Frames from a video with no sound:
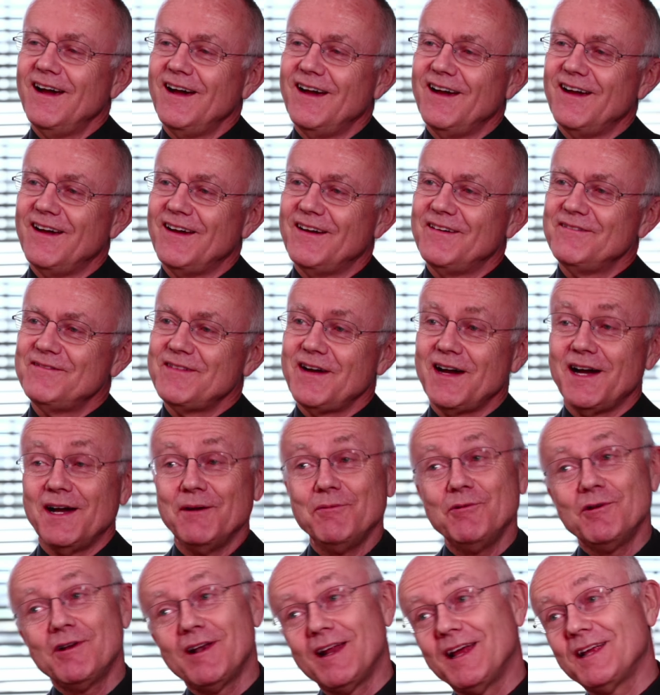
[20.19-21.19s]
Uh, I
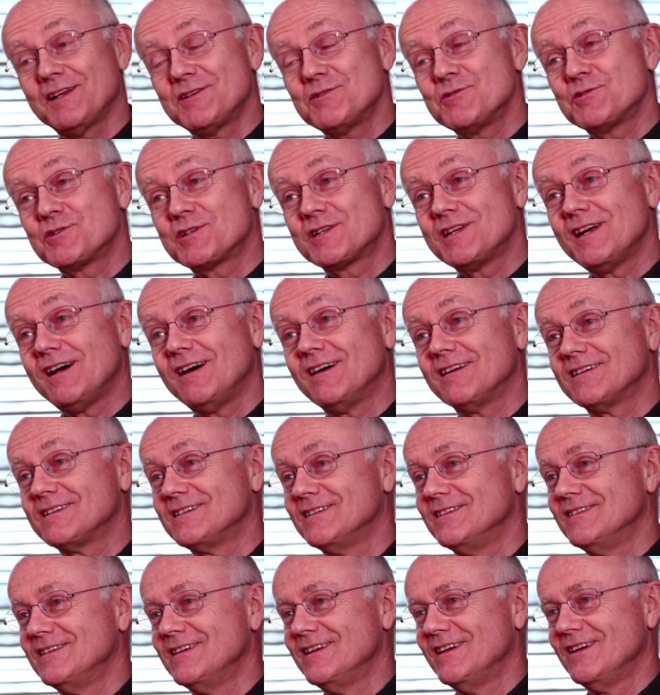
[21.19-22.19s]
would like to start
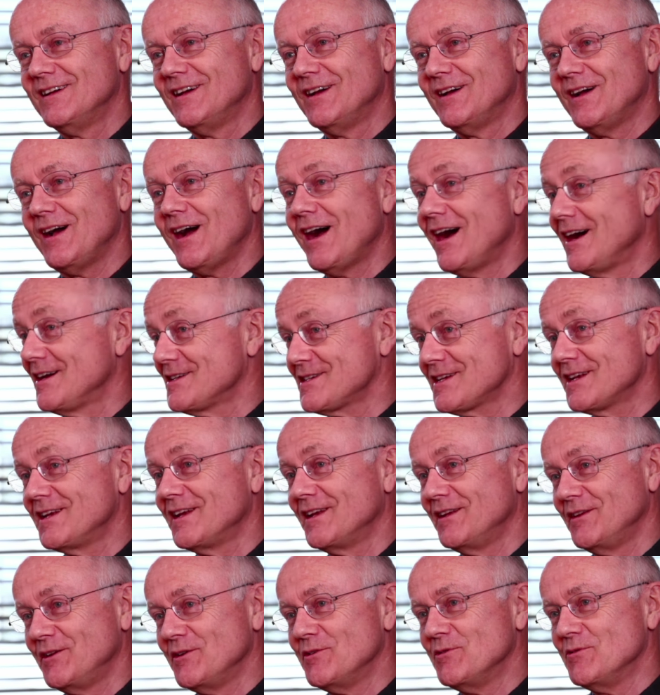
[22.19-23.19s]
uh,
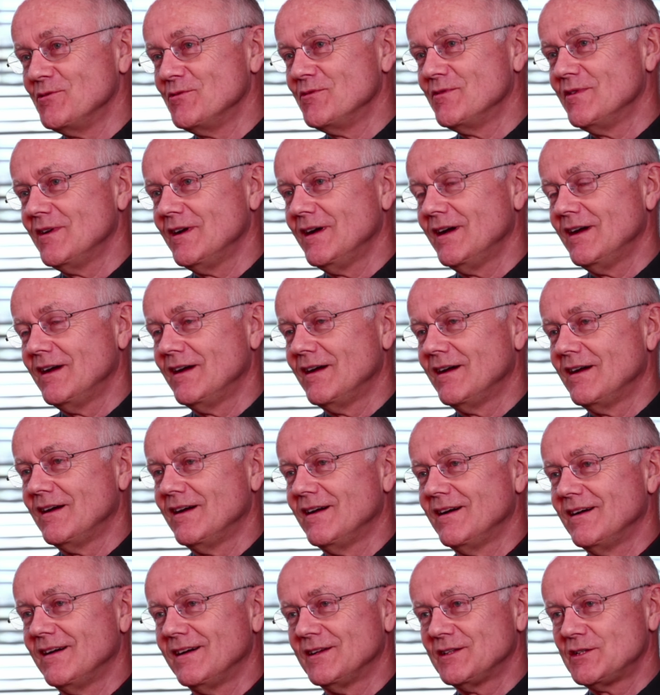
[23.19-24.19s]
asking you uh,
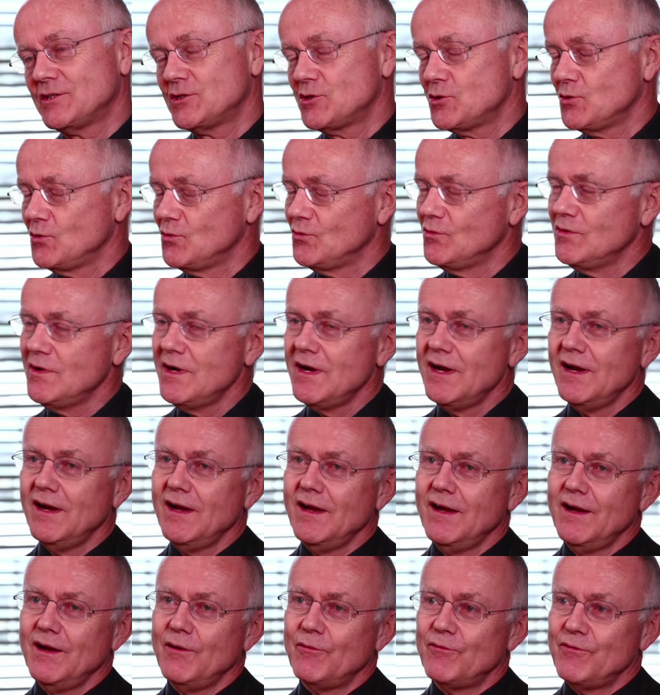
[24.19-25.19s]
to
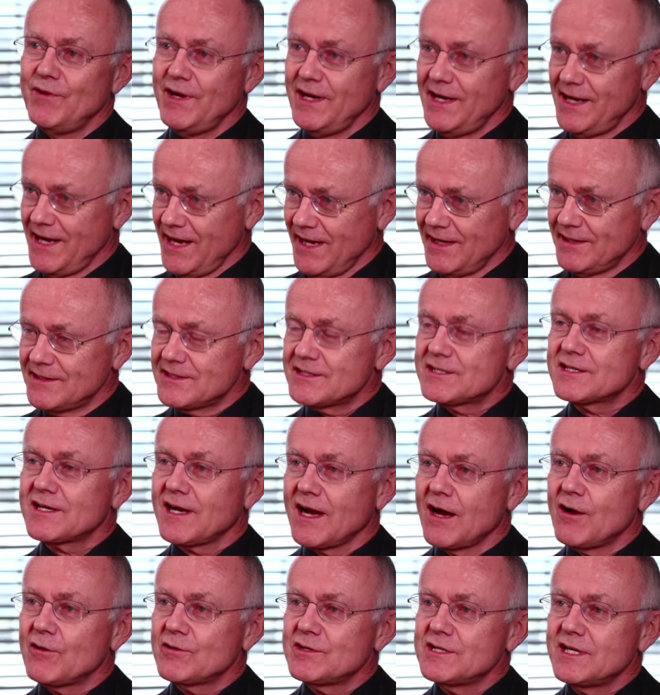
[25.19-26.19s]
relate
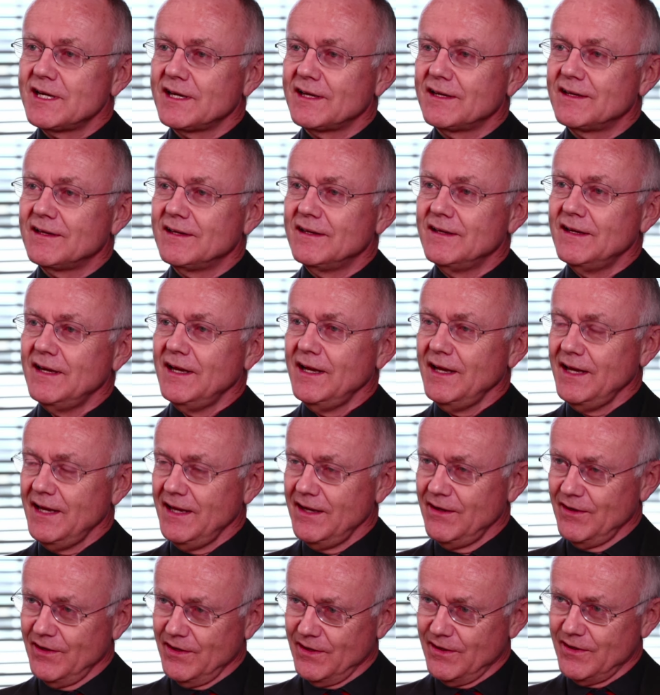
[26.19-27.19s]
scouting
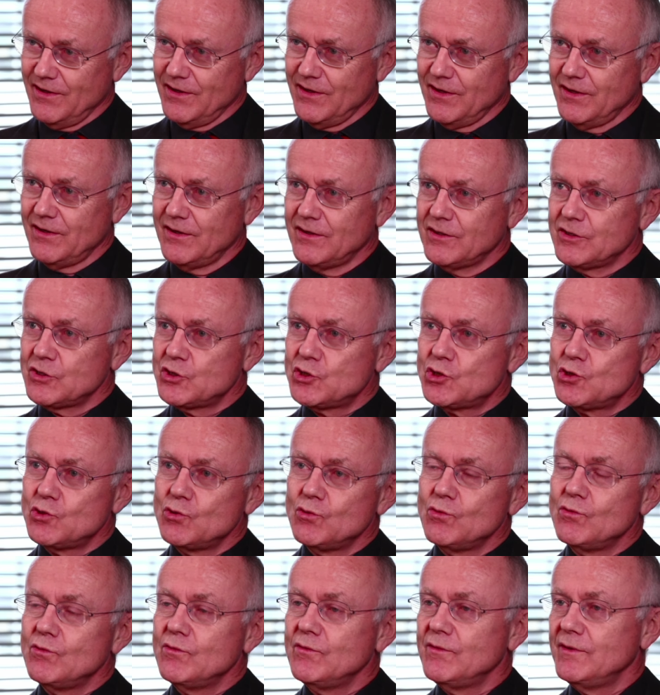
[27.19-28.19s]
uh,
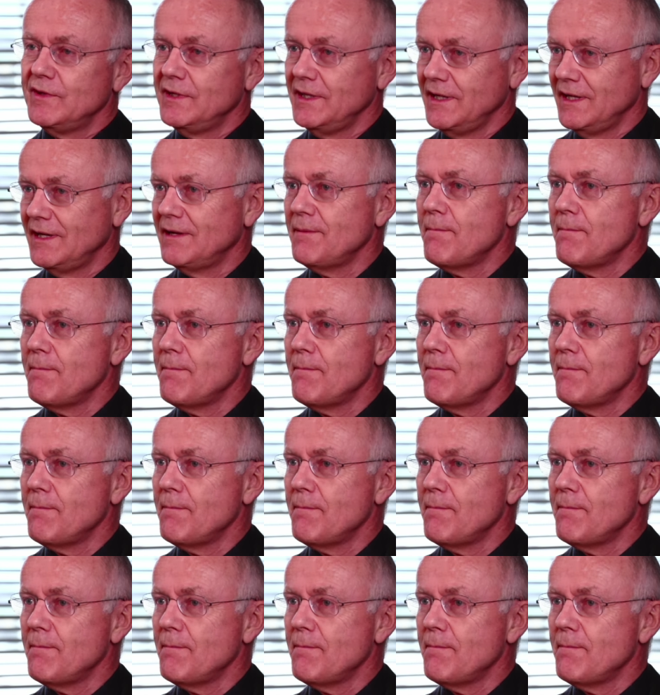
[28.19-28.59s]
to the